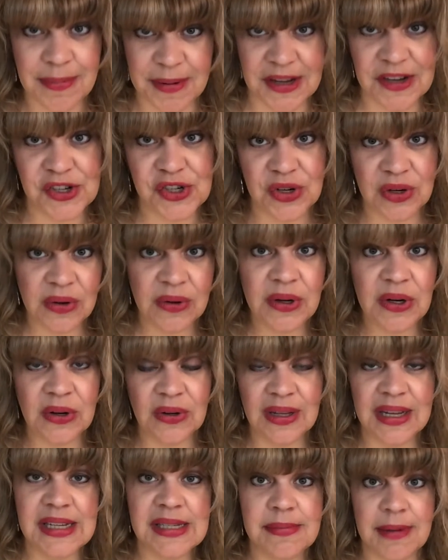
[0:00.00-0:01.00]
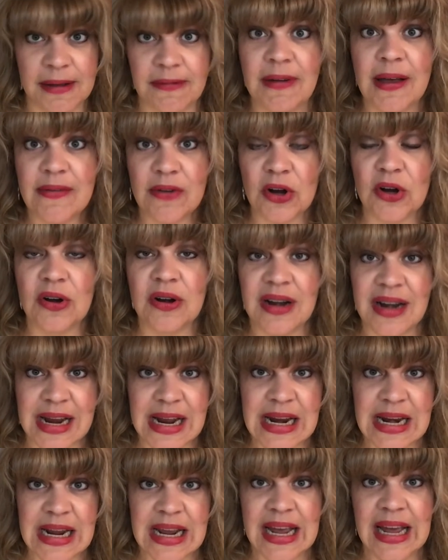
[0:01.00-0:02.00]
because you grew your list by
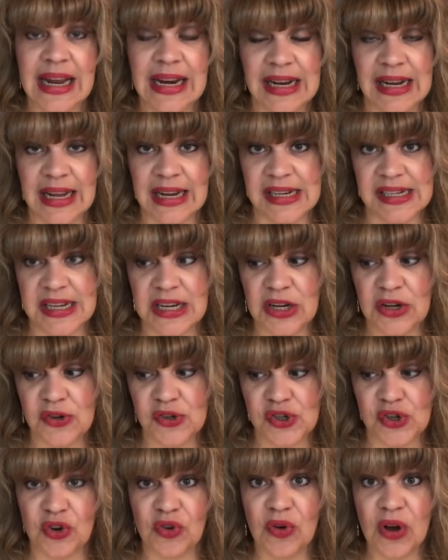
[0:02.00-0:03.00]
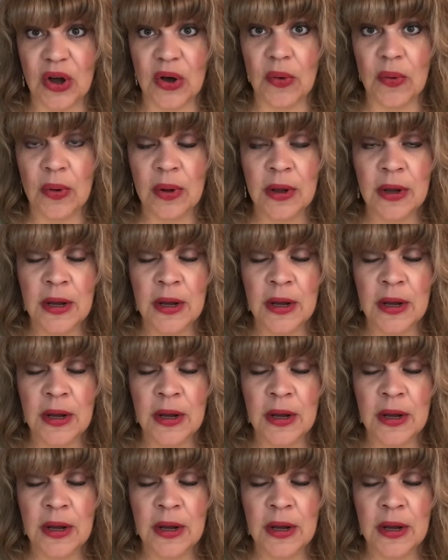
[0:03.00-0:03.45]
580 and it continues to grow.